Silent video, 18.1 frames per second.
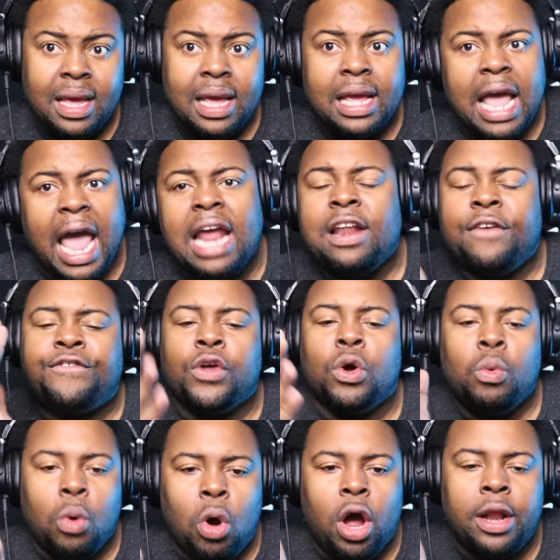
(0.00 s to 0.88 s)
And if you
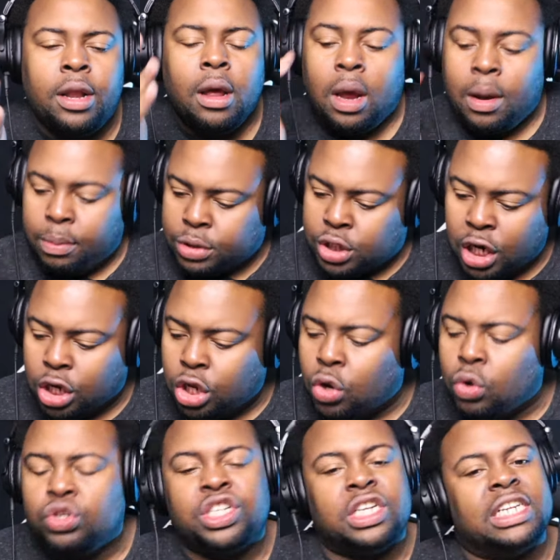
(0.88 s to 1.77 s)
would,
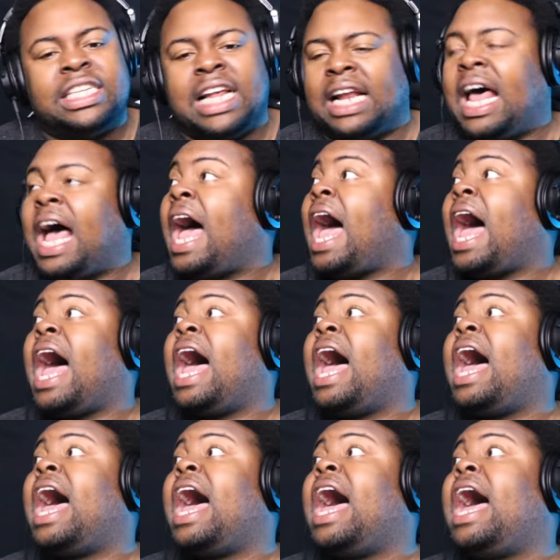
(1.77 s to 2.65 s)
delusion is at a
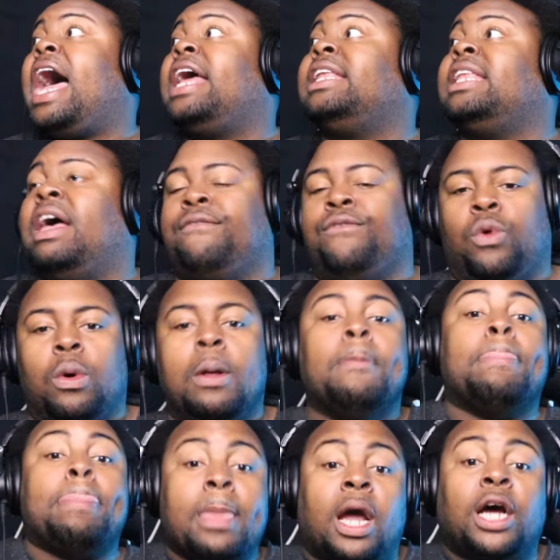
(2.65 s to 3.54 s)
high level.
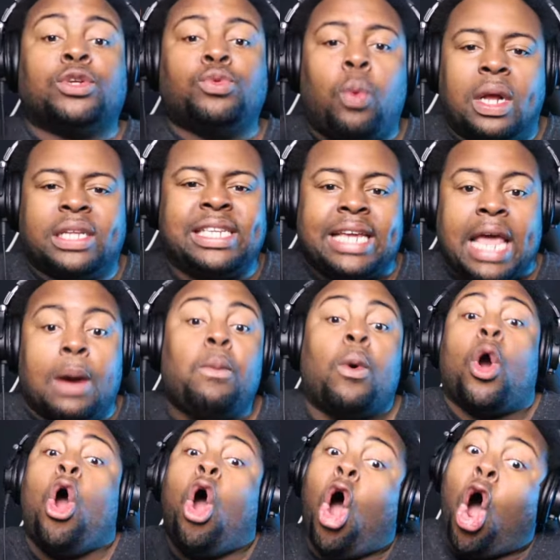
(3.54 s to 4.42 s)
Because once again,
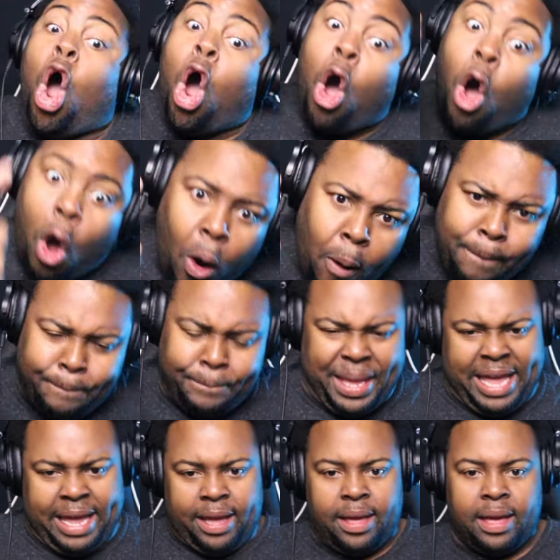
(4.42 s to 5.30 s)
we're
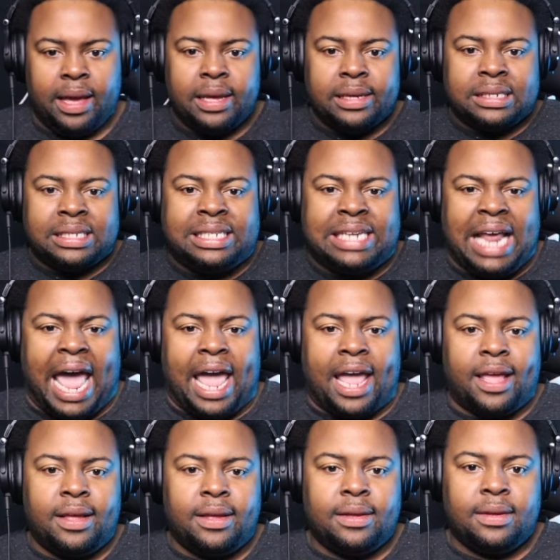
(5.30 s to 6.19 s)
hoping Zay
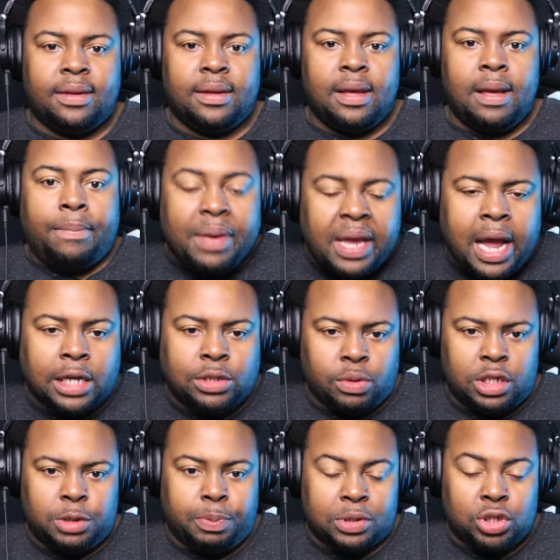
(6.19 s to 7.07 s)
becomes what
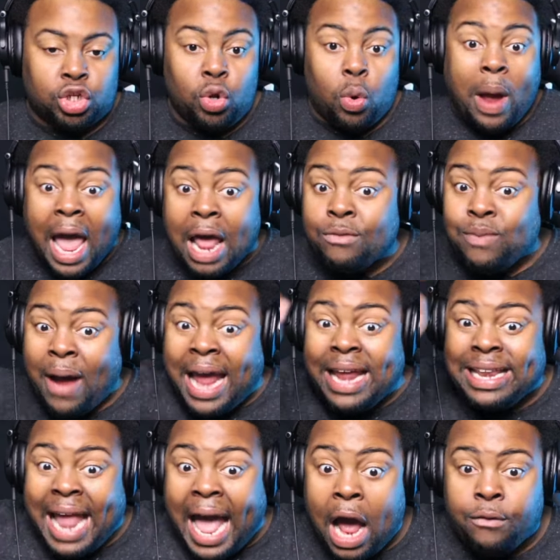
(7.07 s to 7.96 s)
he's supposed to do. And right
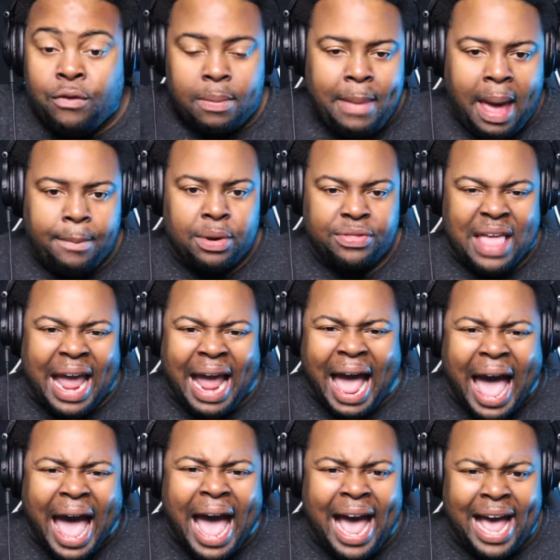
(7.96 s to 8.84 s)
now, remember, they
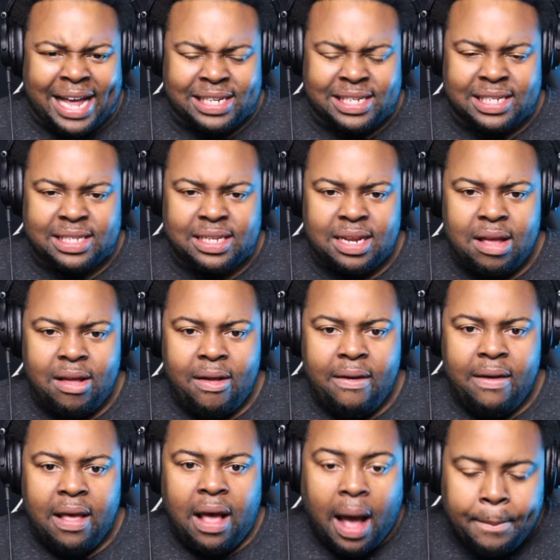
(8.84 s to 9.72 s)
asked
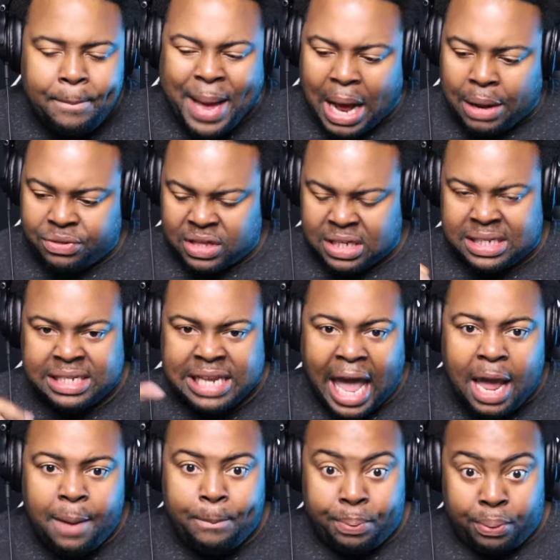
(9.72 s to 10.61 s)
about the
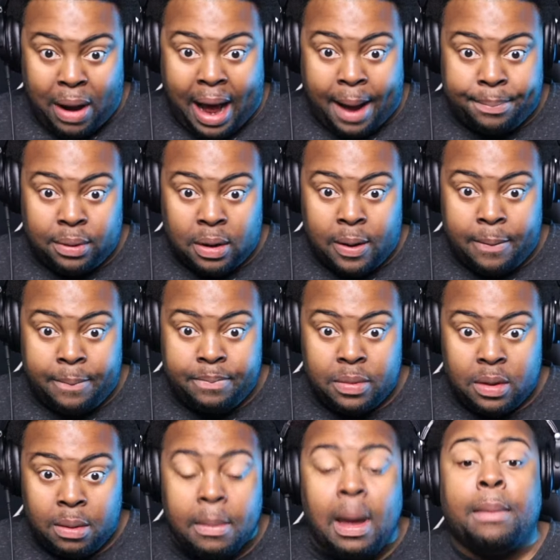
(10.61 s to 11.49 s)
Zay problem.
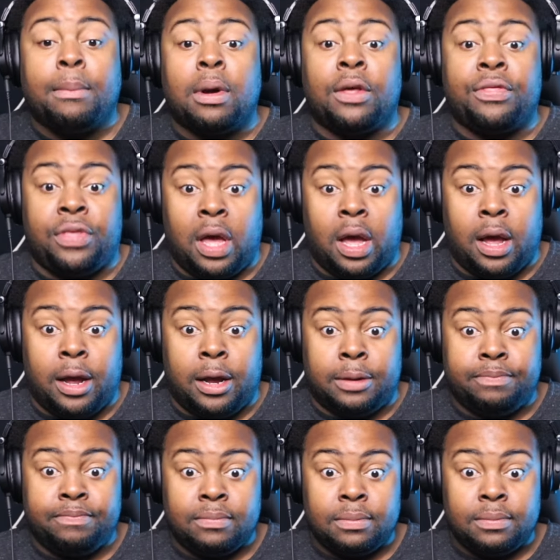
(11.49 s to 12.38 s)
Remember
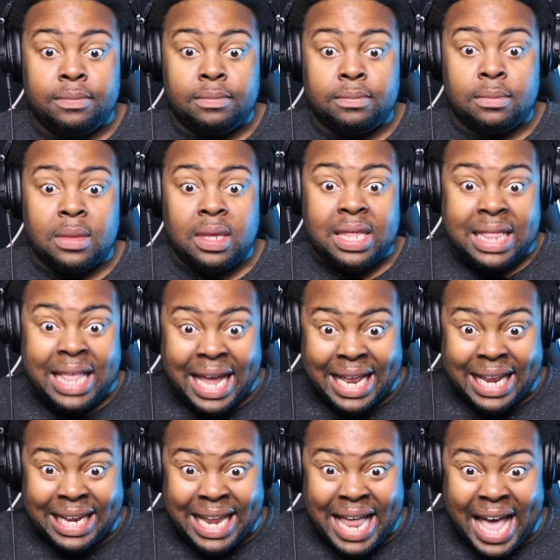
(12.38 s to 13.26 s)
the
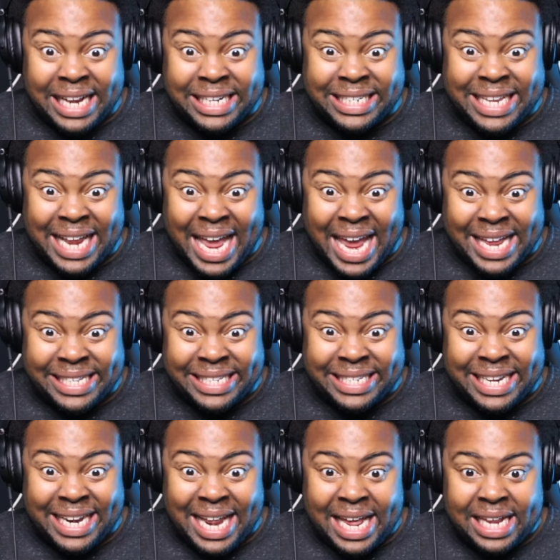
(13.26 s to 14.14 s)
alleged
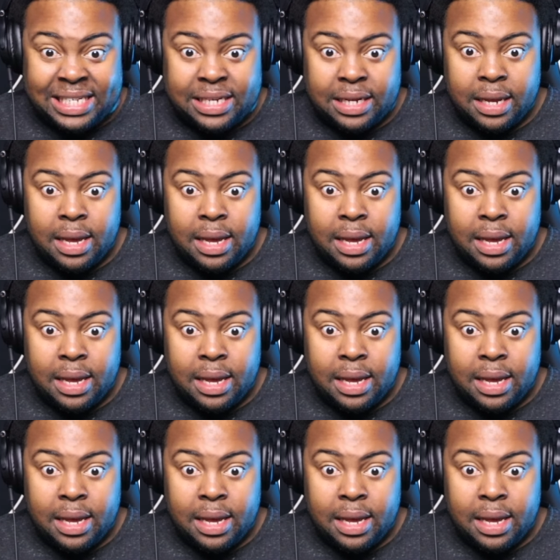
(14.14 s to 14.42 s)
incident?